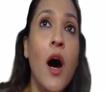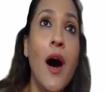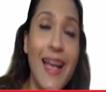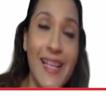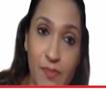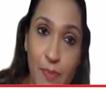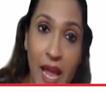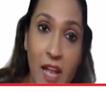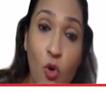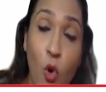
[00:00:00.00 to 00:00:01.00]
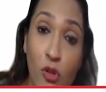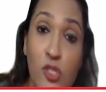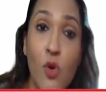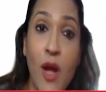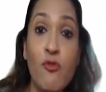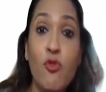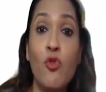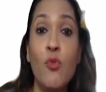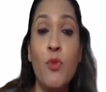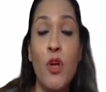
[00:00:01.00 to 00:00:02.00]
SBL. You also have to
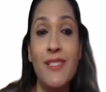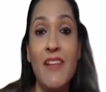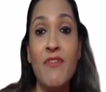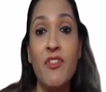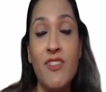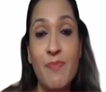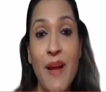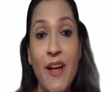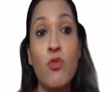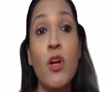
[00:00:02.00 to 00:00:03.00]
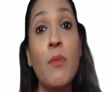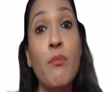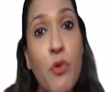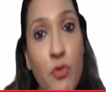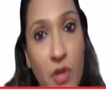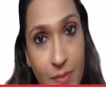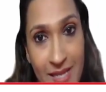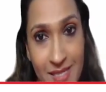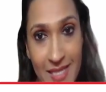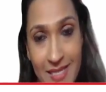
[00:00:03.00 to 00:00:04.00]
groom yourself with respect to the
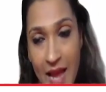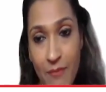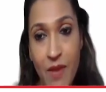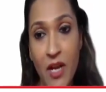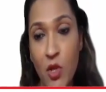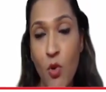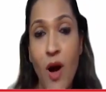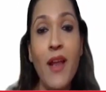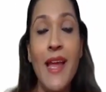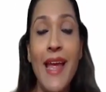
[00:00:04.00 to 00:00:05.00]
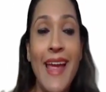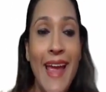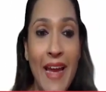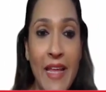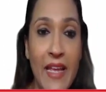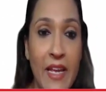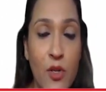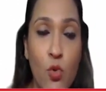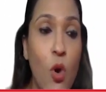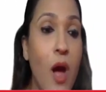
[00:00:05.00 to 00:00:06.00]
computer-based exam that you are heading
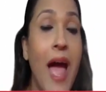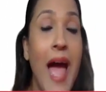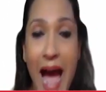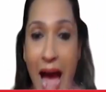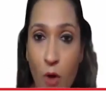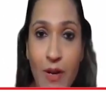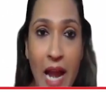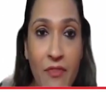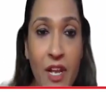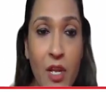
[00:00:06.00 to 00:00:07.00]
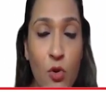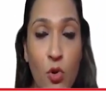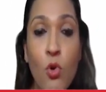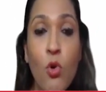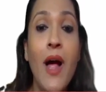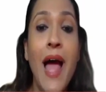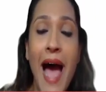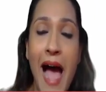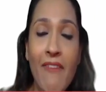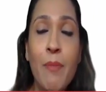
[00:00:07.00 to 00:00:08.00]
into. How that will you do?
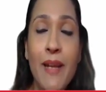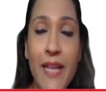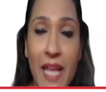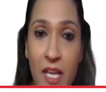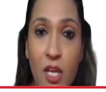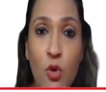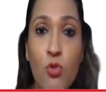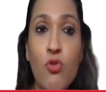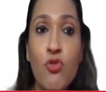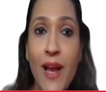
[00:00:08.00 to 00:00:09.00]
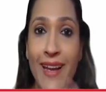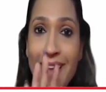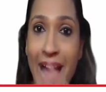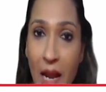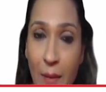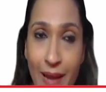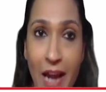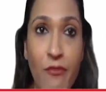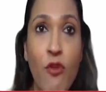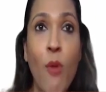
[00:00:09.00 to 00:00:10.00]
I will be taking you through the entire
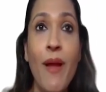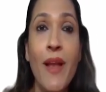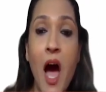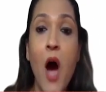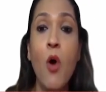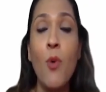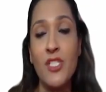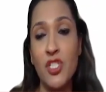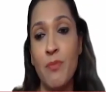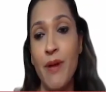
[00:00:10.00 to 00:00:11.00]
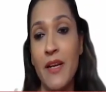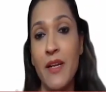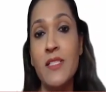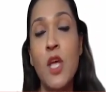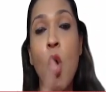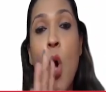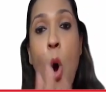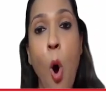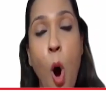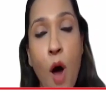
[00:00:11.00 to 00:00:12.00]
platform and how question practice
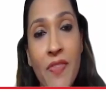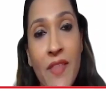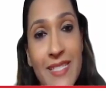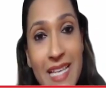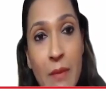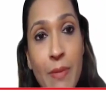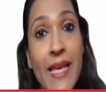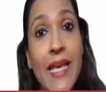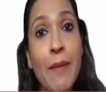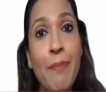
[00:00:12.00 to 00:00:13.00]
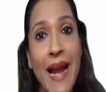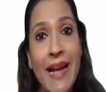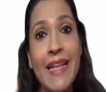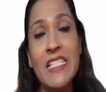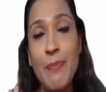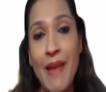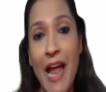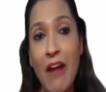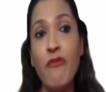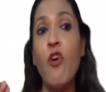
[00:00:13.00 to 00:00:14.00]
on the CBE practice
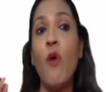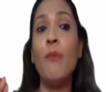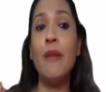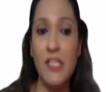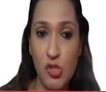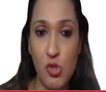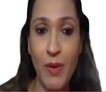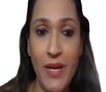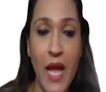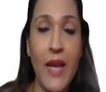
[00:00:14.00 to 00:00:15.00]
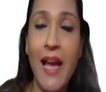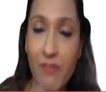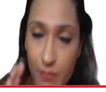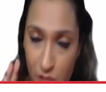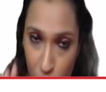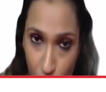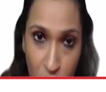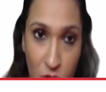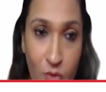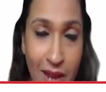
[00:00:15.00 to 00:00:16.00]
platform needs to be done. I will be
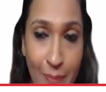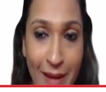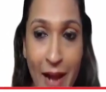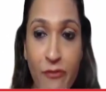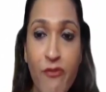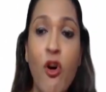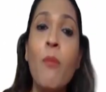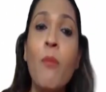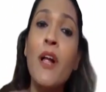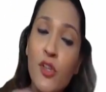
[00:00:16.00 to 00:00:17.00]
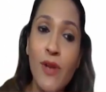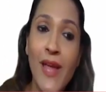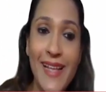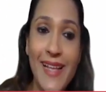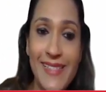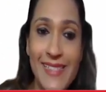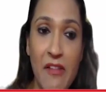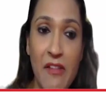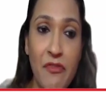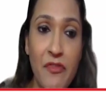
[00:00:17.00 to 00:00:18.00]
showing you that platform today
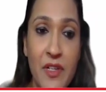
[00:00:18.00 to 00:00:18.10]
itself.